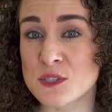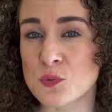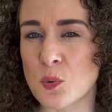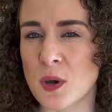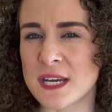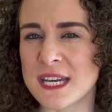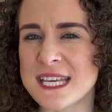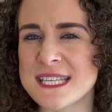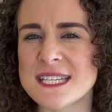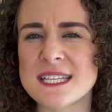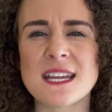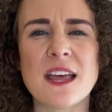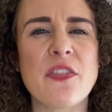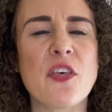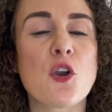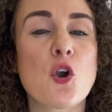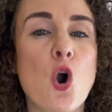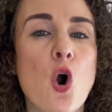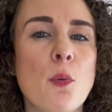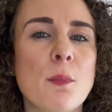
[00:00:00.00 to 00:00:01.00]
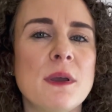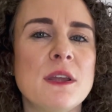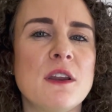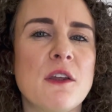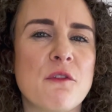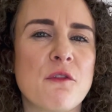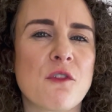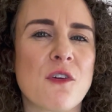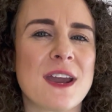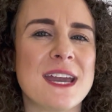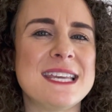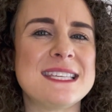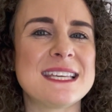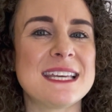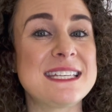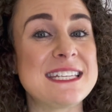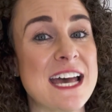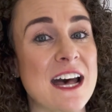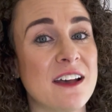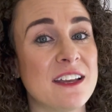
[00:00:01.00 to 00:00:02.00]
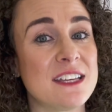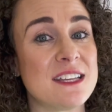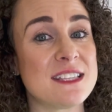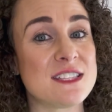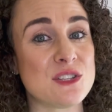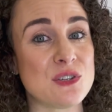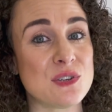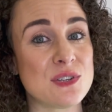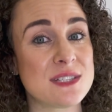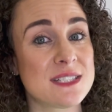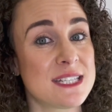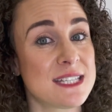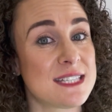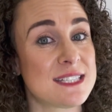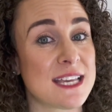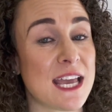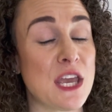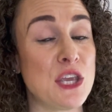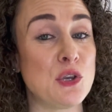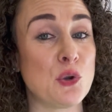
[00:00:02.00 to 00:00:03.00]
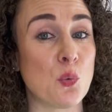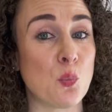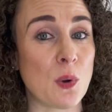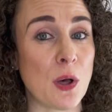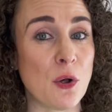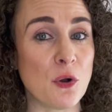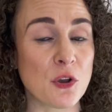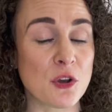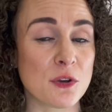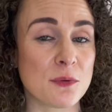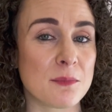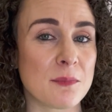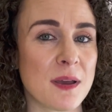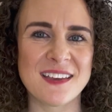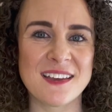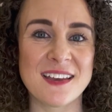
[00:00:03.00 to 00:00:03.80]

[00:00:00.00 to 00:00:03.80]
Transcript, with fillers: one is another common phrase Italians use to say you're welcome.